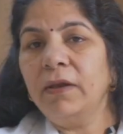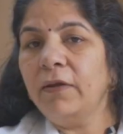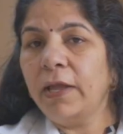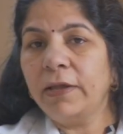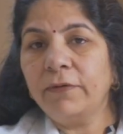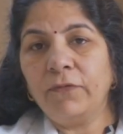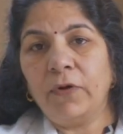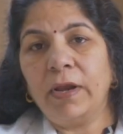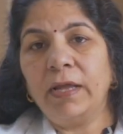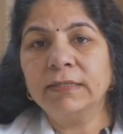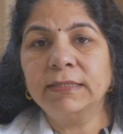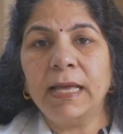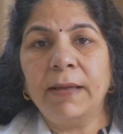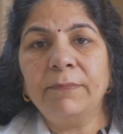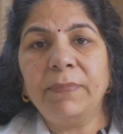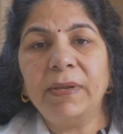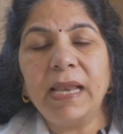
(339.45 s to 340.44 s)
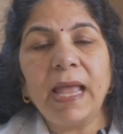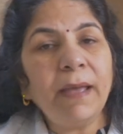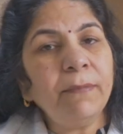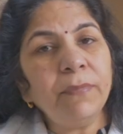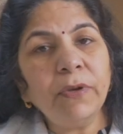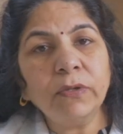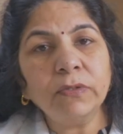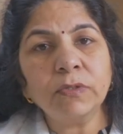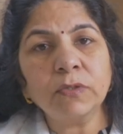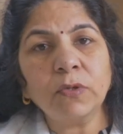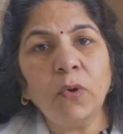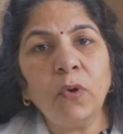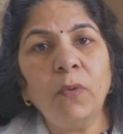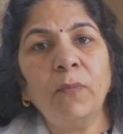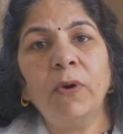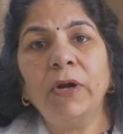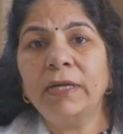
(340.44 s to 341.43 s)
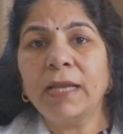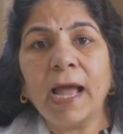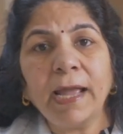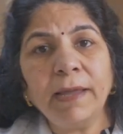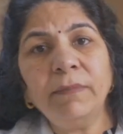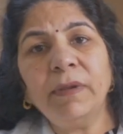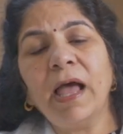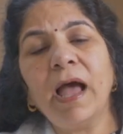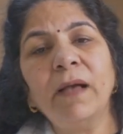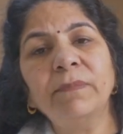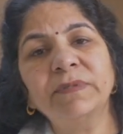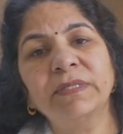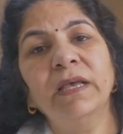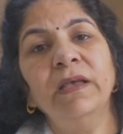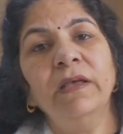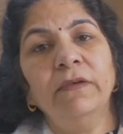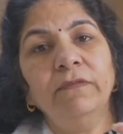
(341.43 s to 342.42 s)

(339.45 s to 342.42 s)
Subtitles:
like for example embryoscope or time lapse,